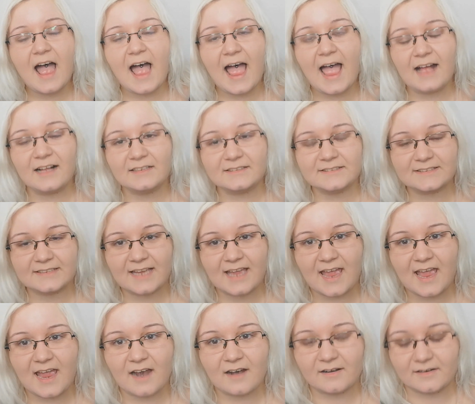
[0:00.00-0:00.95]

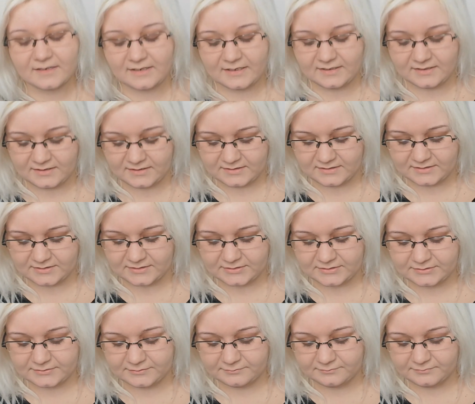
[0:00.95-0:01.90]
healthcare
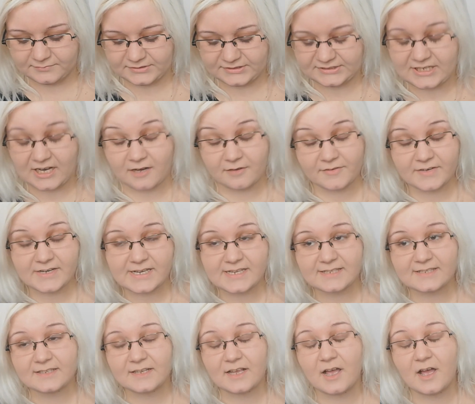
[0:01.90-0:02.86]

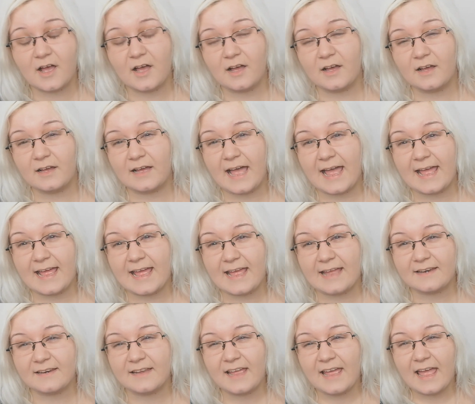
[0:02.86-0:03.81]
service,
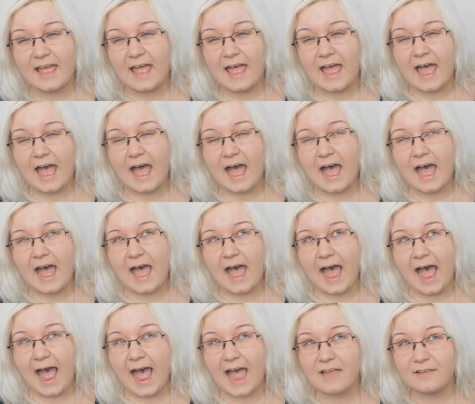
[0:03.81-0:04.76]
and
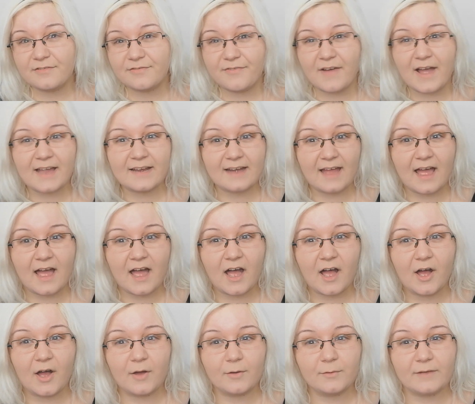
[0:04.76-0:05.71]
I find
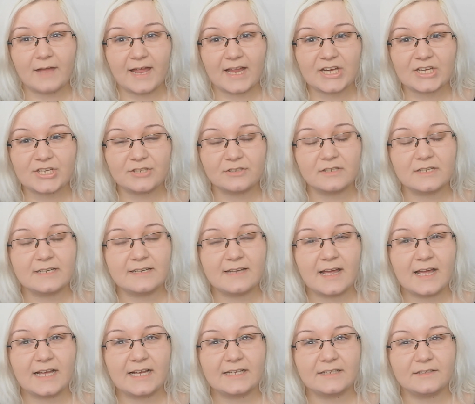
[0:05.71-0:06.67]
out actually
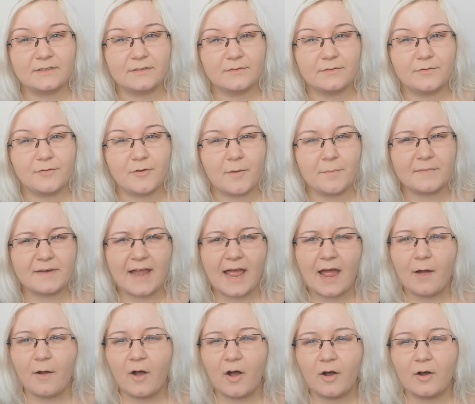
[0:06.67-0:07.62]
that from
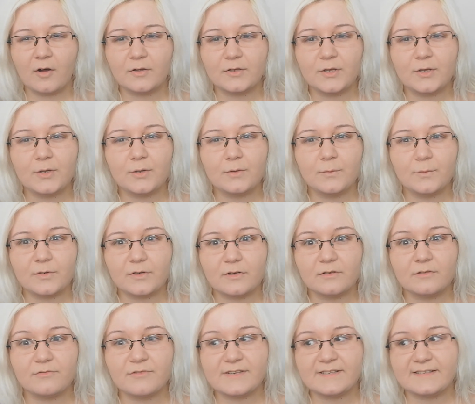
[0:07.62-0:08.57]
now on you
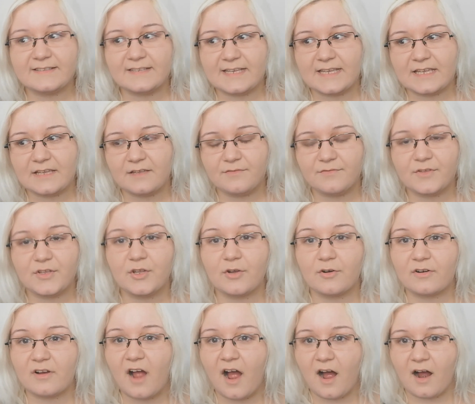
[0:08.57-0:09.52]
wouldn't receive
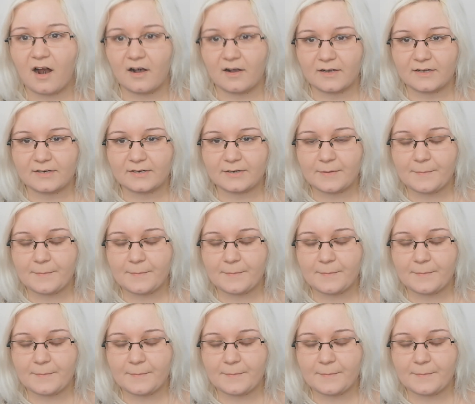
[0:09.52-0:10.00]
your card,